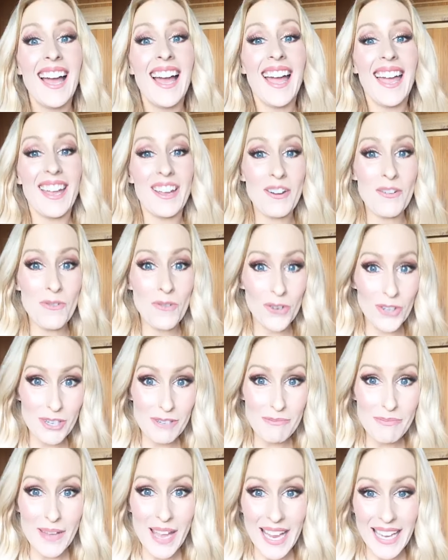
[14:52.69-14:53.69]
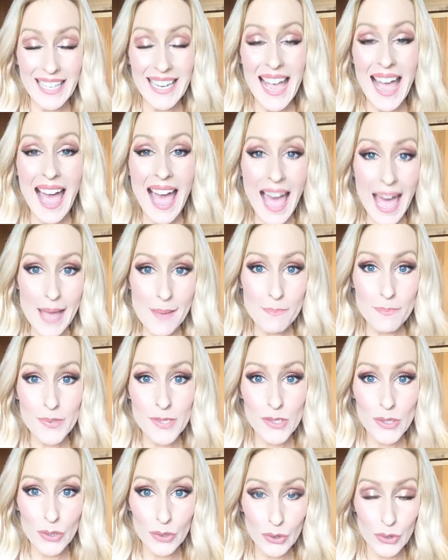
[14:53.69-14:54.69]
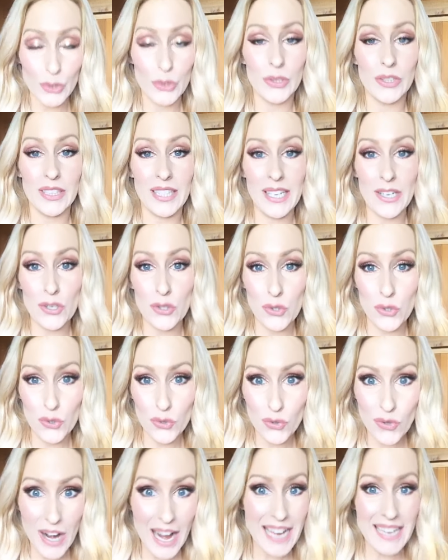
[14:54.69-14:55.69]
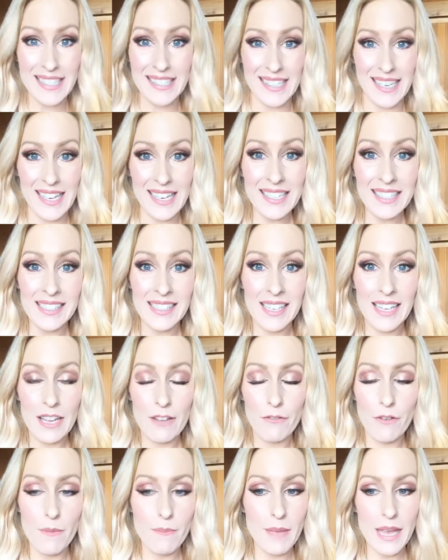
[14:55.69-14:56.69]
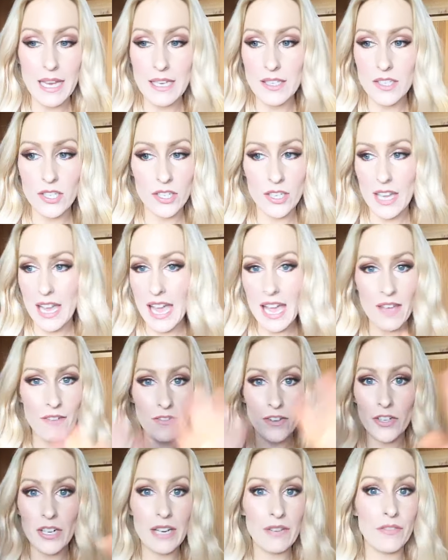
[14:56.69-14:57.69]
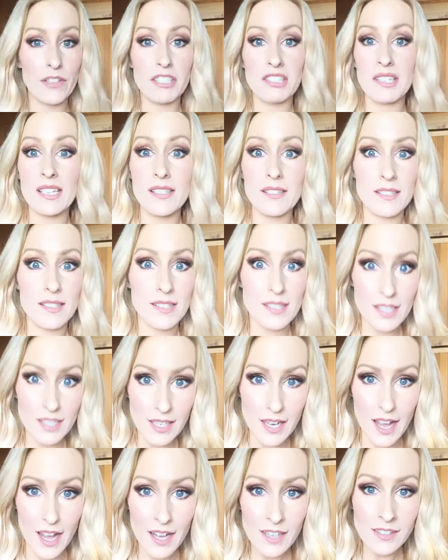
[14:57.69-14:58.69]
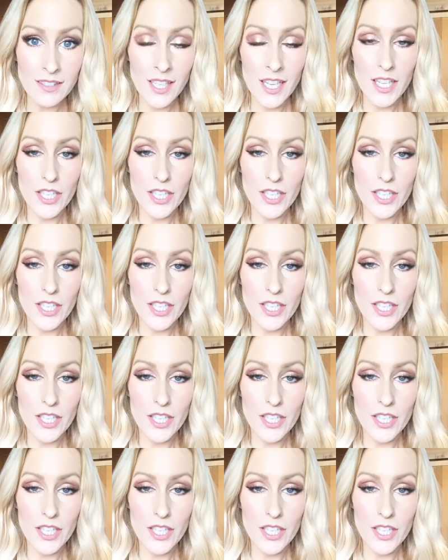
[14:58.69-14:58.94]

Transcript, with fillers: It would have been absolutely crazy for me to ever even consider,